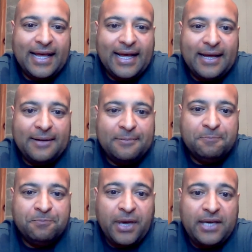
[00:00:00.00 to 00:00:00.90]

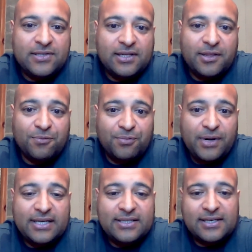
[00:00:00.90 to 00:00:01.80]
Basically, the
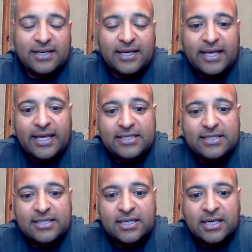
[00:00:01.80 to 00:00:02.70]
risk
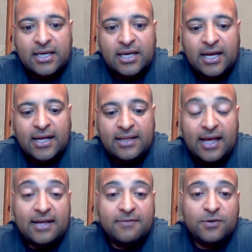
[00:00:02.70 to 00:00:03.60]
is
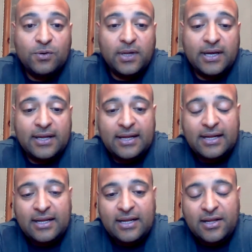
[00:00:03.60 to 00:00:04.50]
lack of cooling.
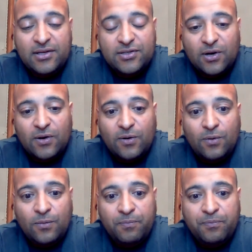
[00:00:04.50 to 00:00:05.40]

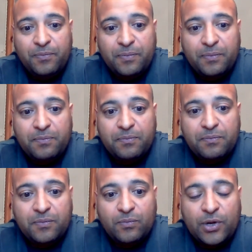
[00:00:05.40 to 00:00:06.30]
So
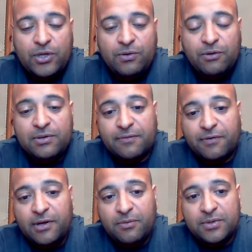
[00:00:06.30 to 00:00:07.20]
when you increase the
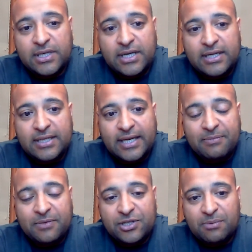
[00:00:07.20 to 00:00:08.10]
frequency to
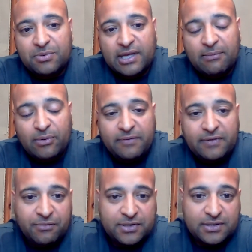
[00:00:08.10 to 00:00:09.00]
keep the chip stable, you have
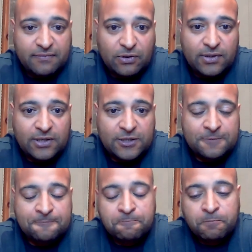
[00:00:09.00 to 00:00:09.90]
to increase the
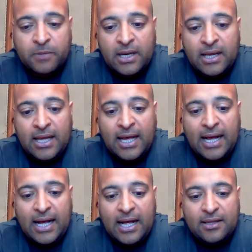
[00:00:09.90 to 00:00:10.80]
voltage.
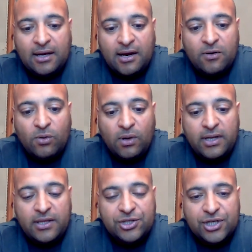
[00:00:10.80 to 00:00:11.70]
The higher
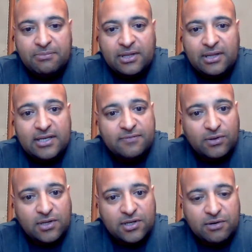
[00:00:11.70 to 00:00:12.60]
quality of the chip, the less
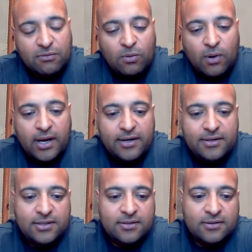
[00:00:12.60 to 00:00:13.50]
voltage it
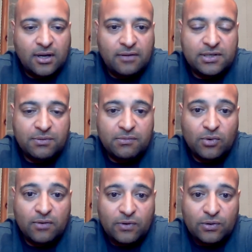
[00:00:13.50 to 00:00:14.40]
requires. Obviously, with
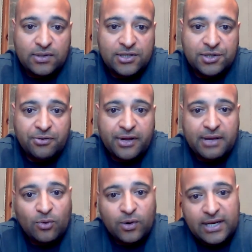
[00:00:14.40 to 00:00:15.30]
more voltage, you
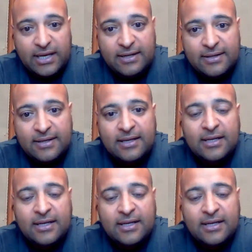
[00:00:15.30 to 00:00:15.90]
create more heat.